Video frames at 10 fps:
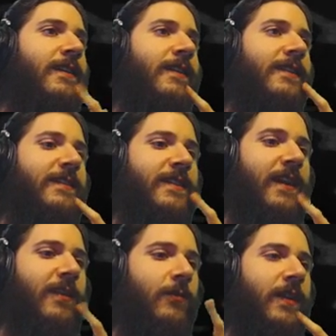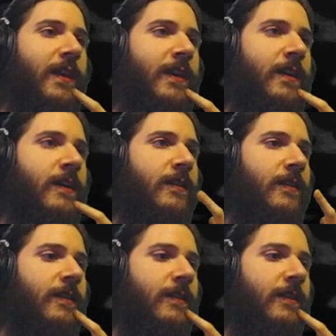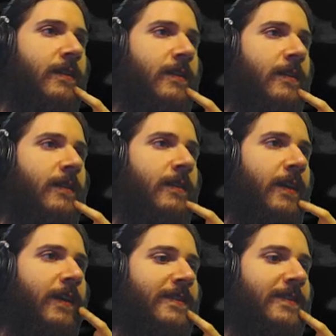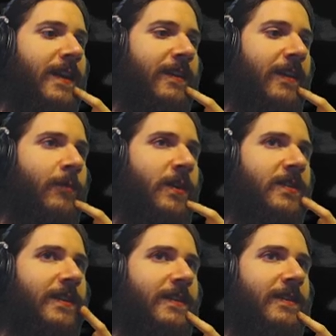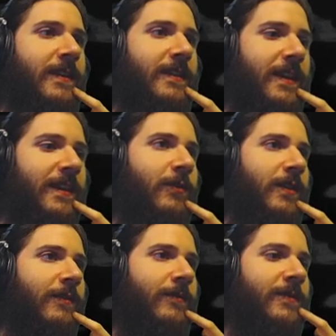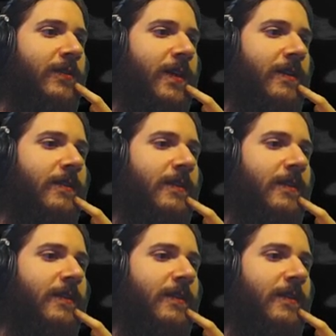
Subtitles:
what they, yeah, that's exactly how much they said they would give. So yeah.